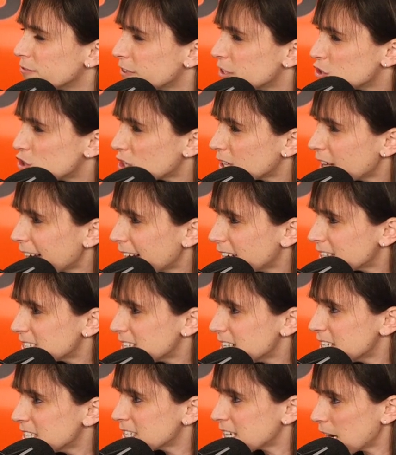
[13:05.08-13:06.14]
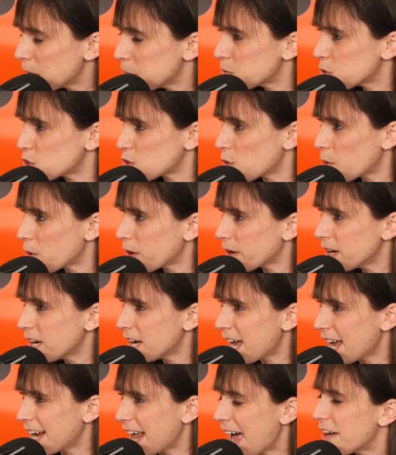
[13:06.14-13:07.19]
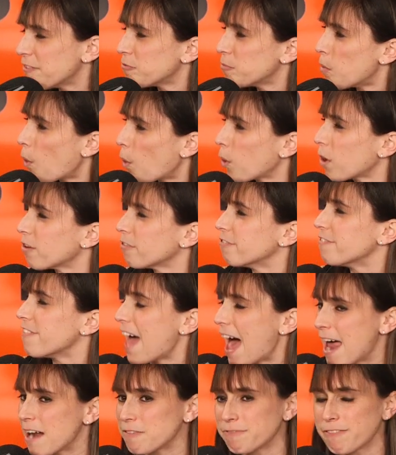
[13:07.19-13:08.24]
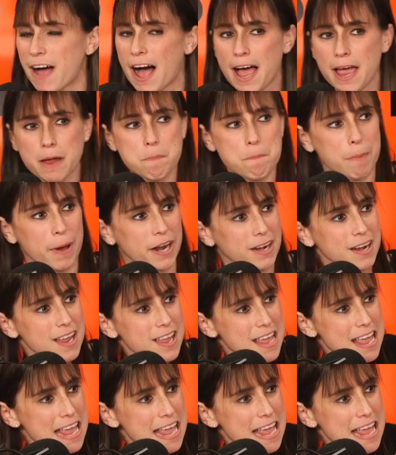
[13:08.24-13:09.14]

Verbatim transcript: vigilante type story and have more of that vibe, but